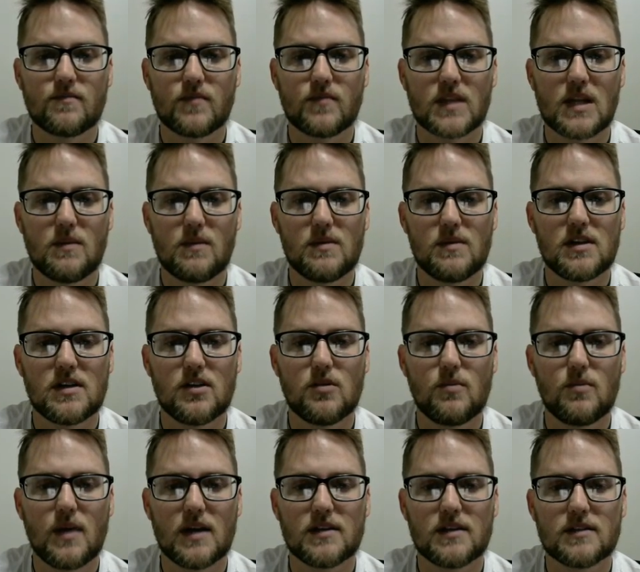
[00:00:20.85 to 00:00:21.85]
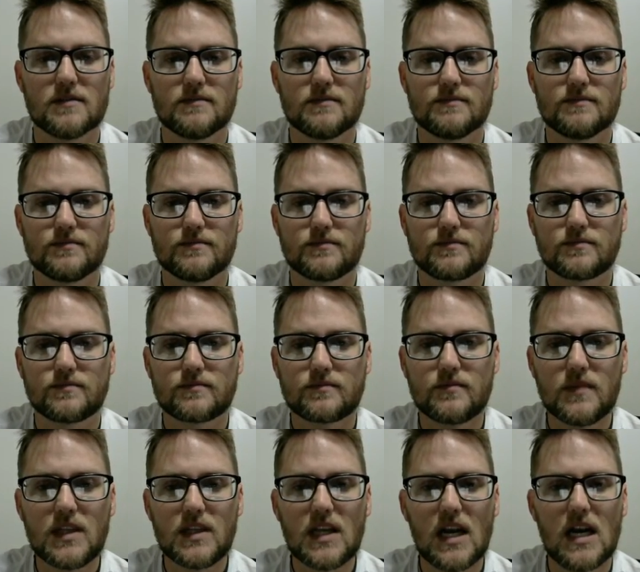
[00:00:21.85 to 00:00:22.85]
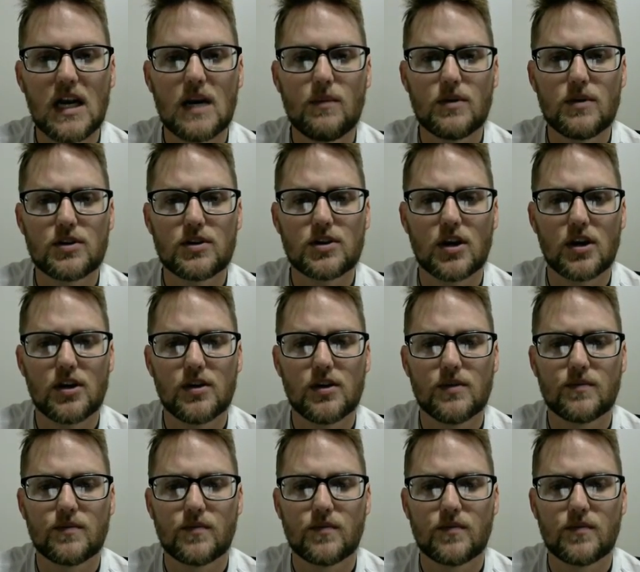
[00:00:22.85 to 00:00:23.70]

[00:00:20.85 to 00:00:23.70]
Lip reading: Let me see their base, and I'm going to show you.